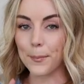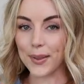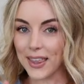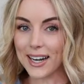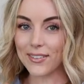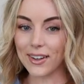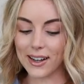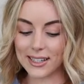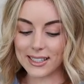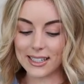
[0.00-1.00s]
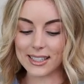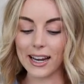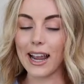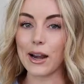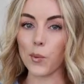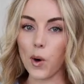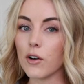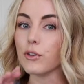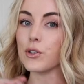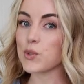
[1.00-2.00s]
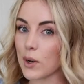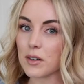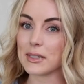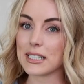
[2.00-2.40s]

but then I realized it's like a waffle sweater